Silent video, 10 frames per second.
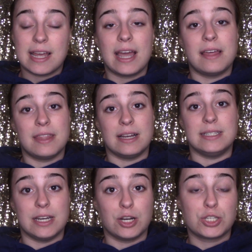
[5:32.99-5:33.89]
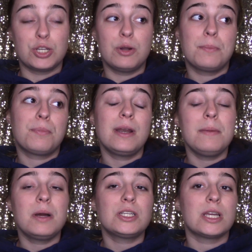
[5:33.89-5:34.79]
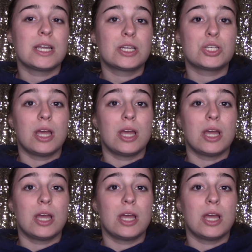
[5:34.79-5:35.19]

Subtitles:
day and then dinner, so you're pretty much like,